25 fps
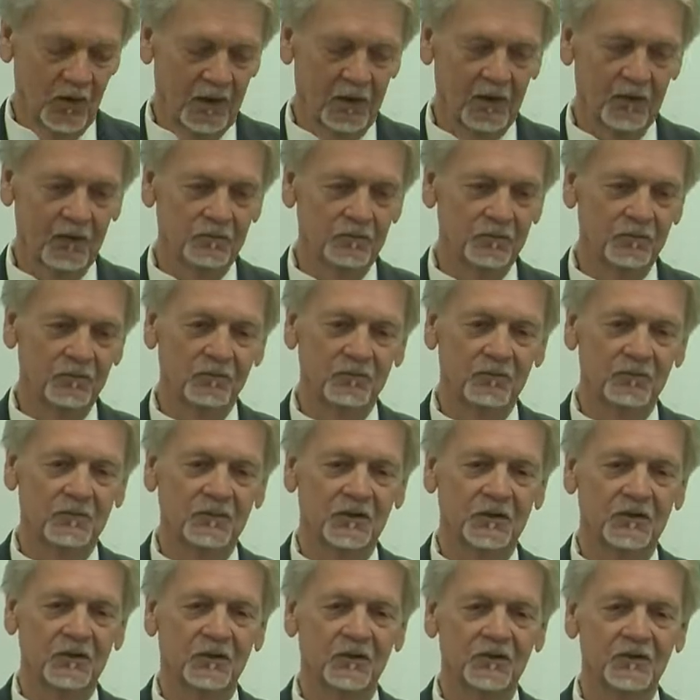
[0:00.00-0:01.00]
Well,
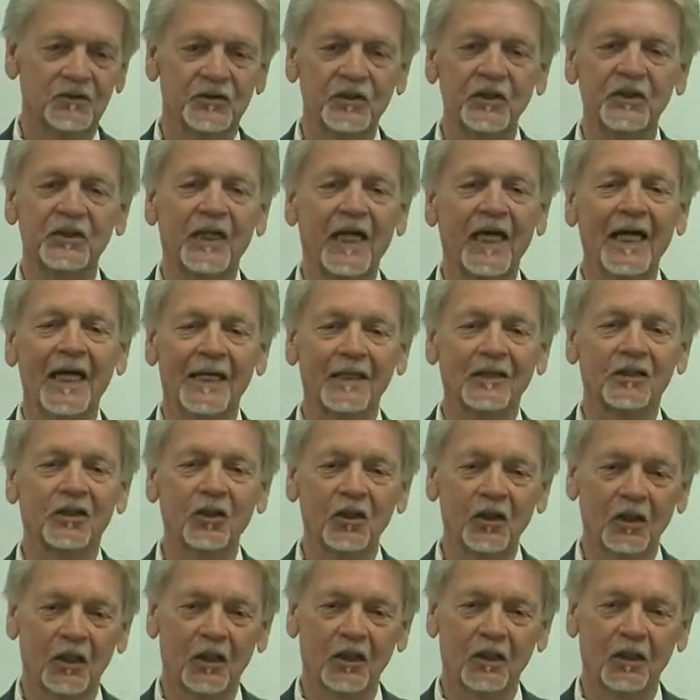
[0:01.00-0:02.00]
she can't
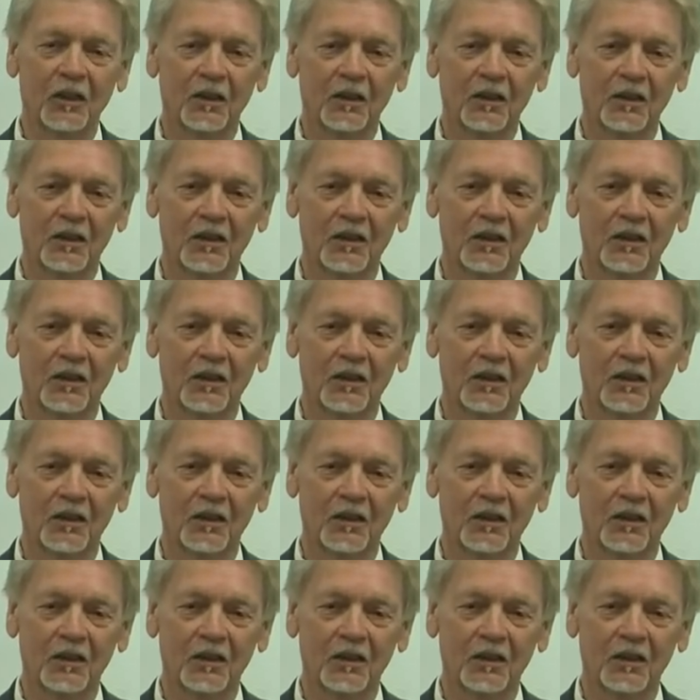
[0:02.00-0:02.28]
cook.